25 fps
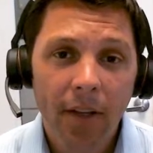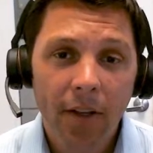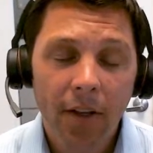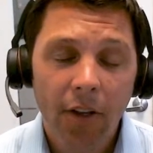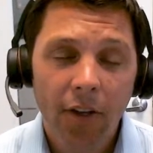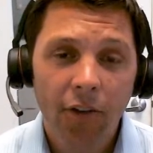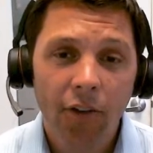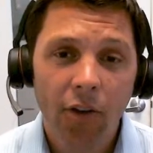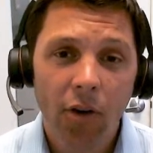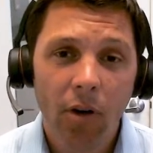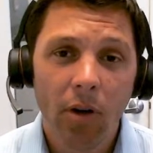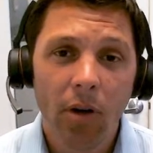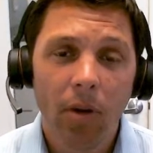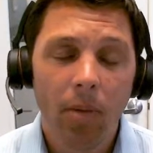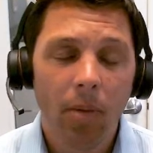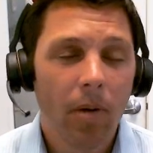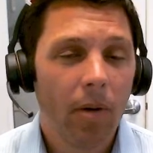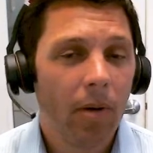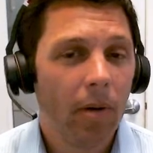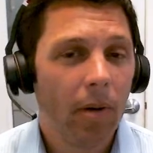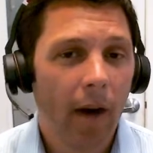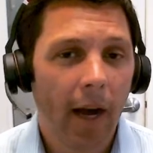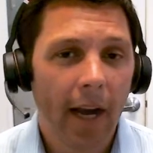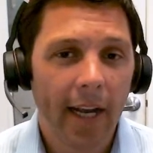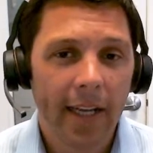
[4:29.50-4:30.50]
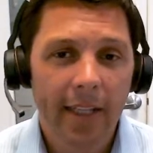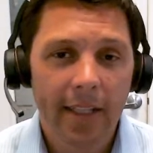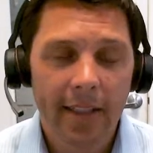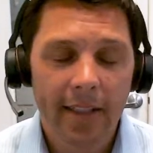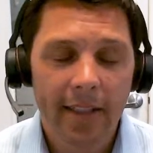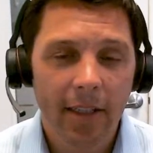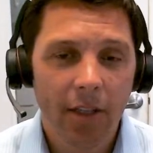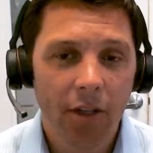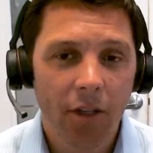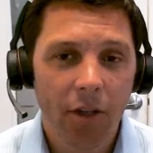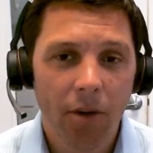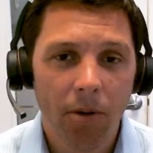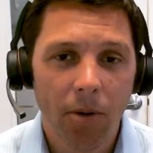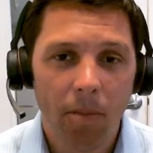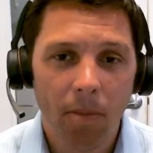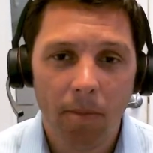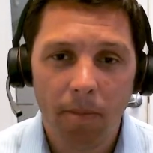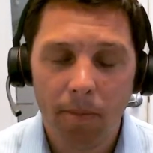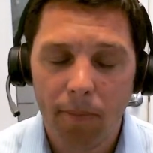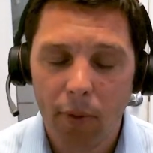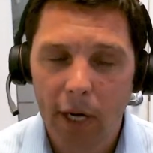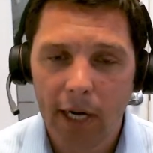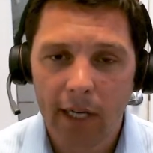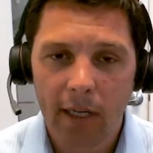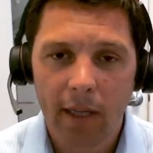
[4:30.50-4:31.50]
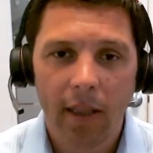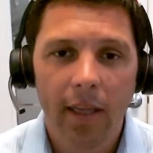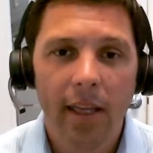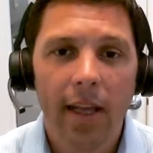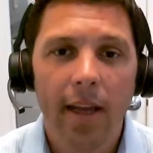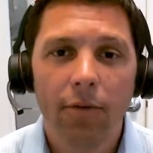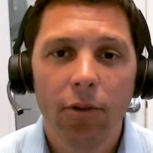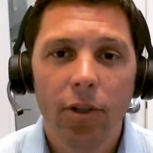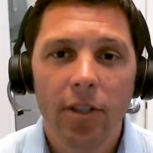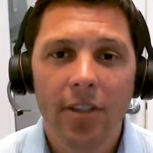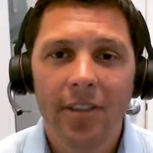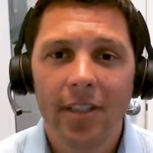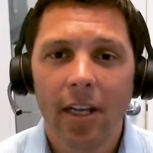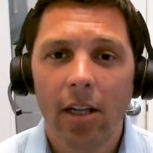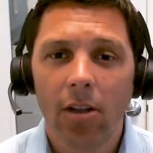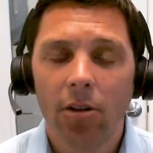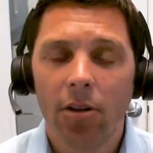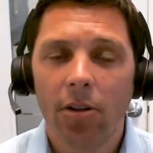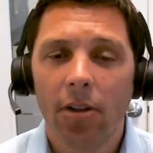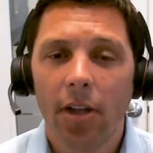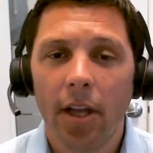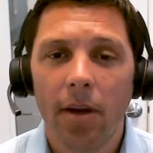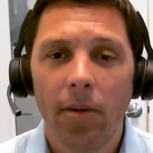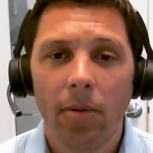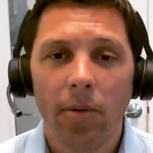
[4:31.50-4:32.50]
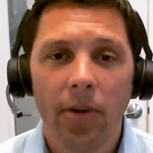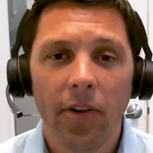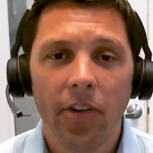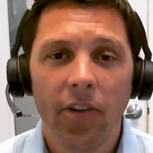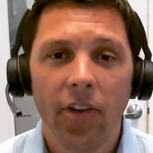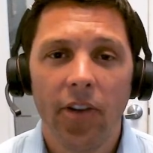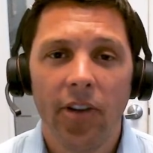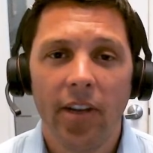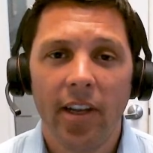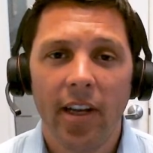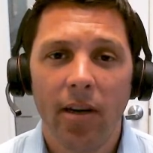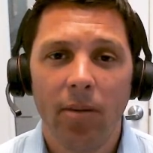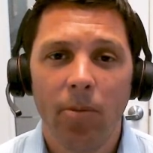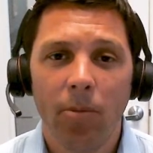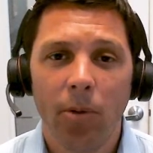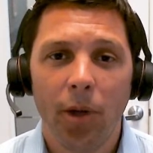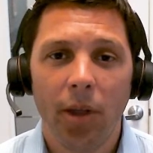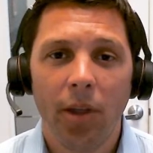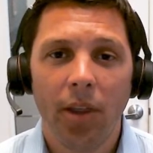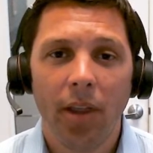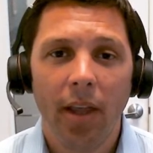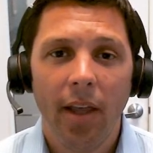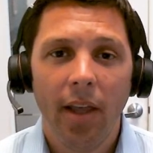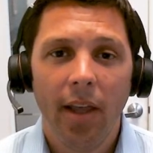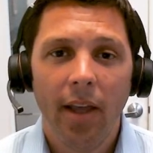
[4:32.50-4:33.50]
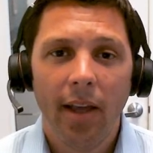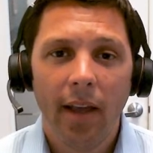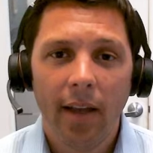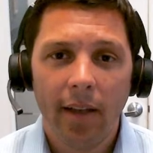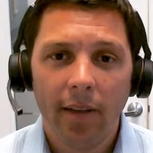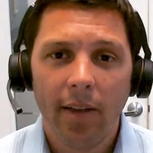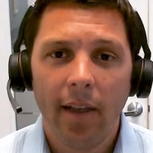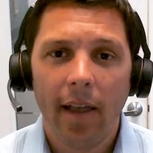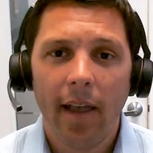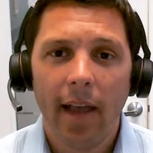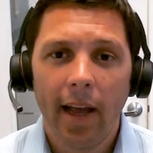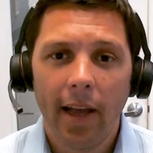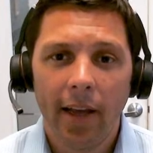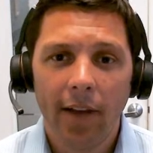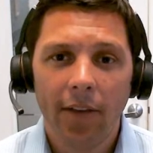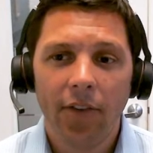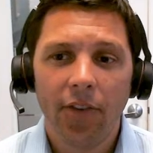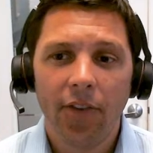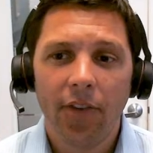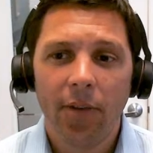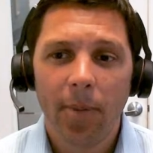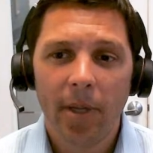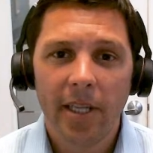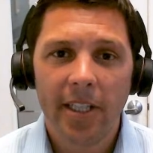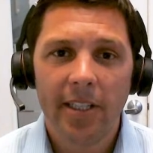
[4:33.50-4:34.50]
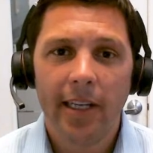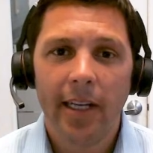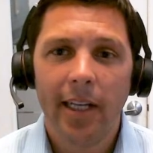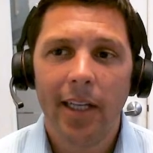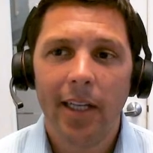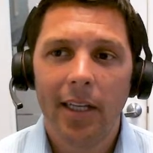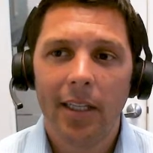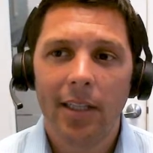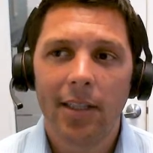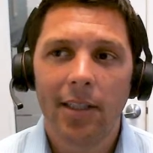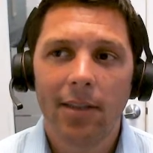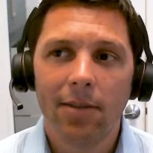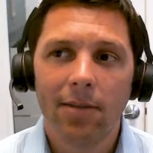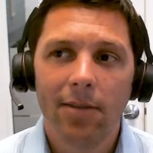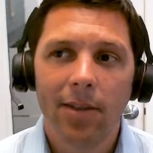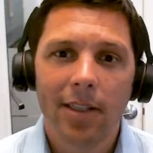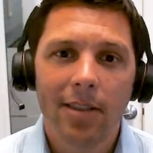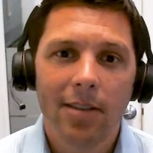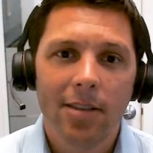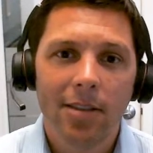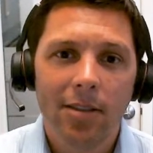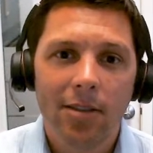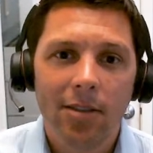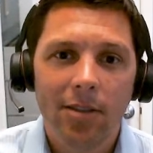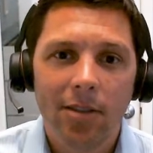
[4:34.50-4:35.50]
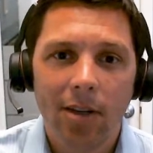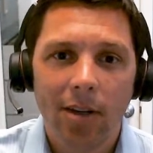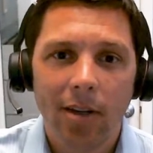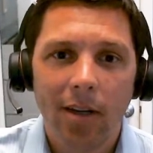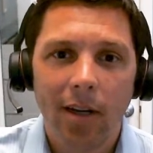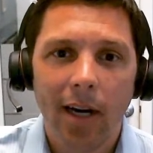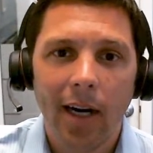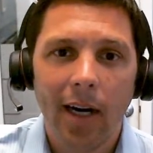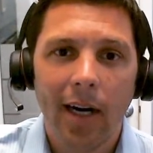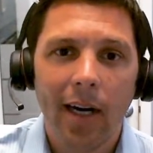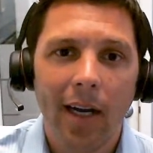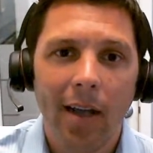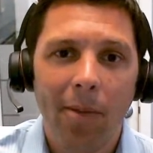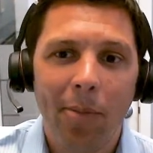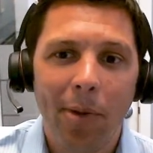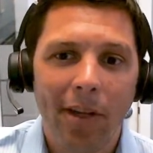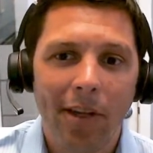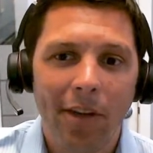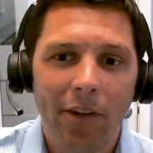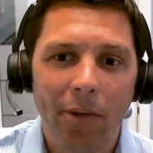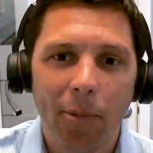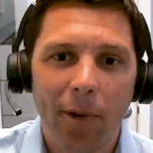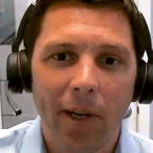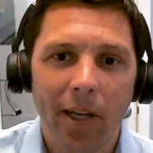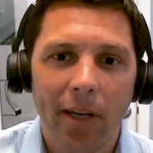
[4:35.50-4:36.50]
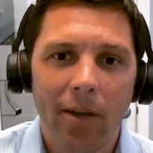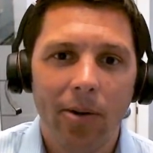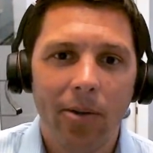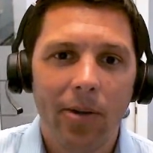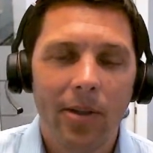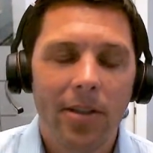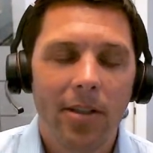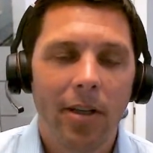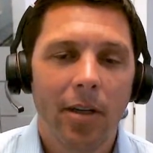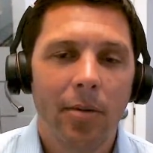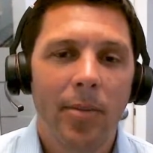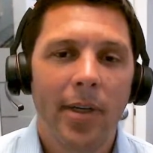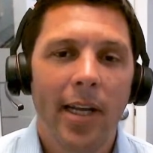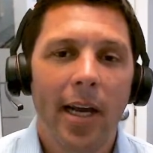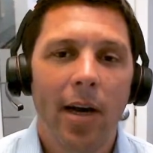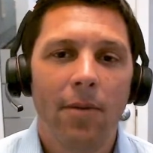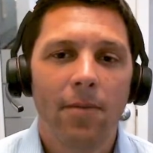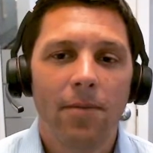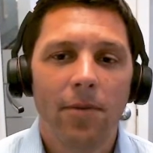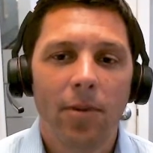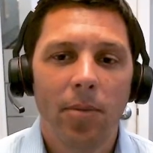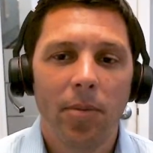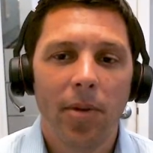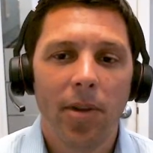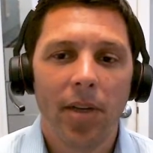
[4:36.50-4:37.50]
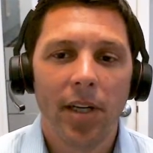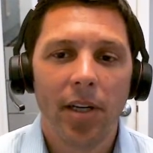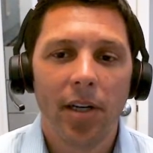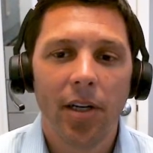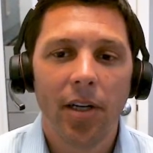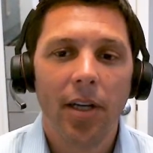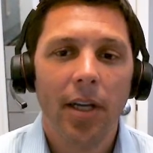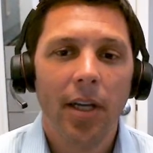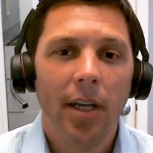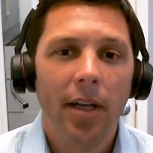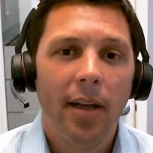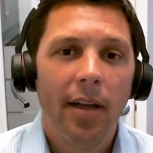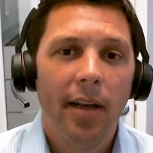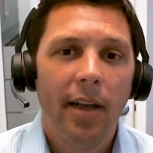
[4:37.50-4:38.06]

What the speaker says: So I can tell you, practically every seller that we sit down with has the mentality of, let's start high because we can always come down from there.